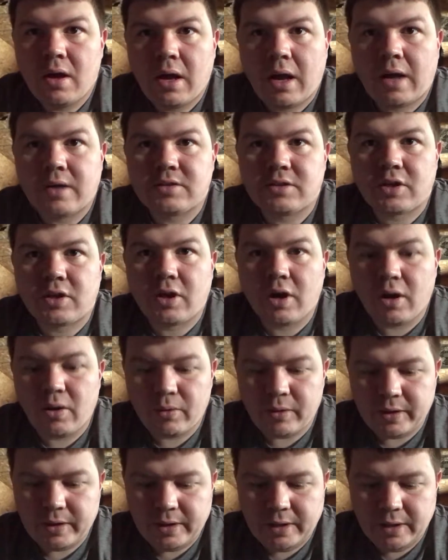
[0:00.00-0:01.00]
How's it
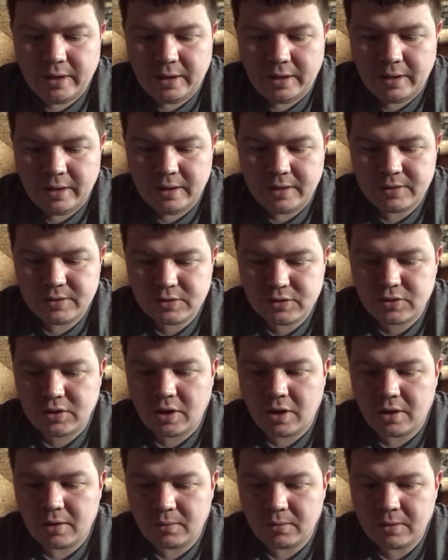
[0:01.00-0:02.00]
going?
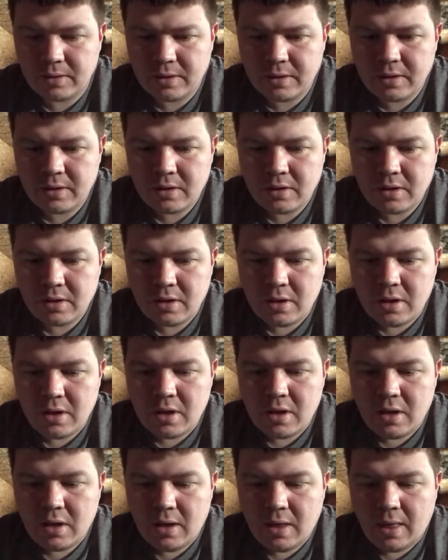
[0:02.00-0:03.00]
So,
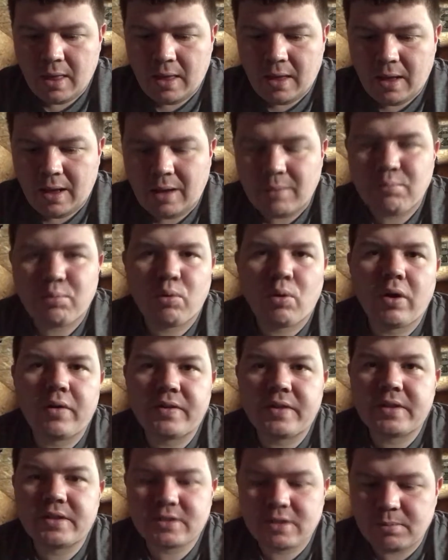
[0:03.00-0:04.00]
I brought
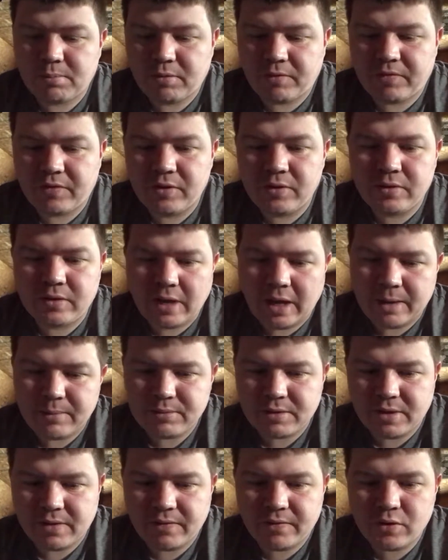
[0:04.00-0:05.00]
this up a few times
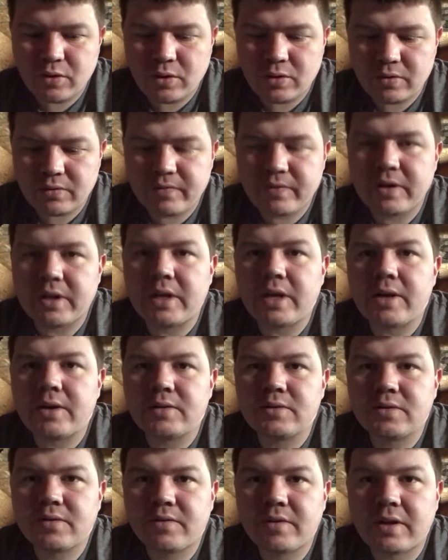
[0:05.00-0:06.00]
in a few other
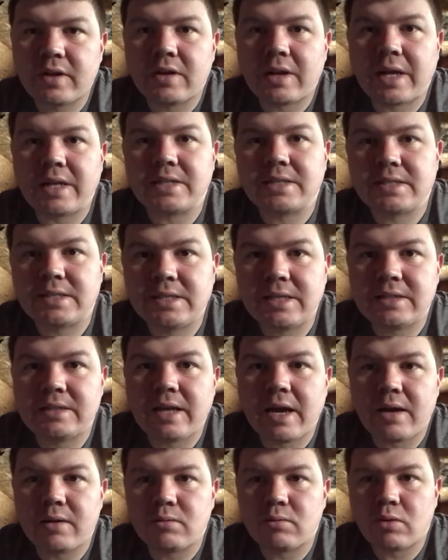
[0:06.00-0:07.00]
videos. Figured I'd sit
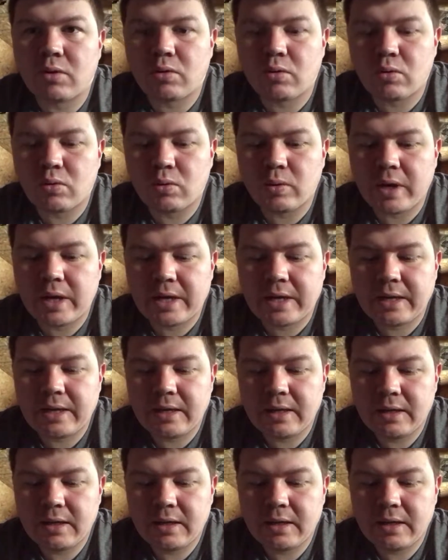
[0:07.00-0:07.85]
down real quick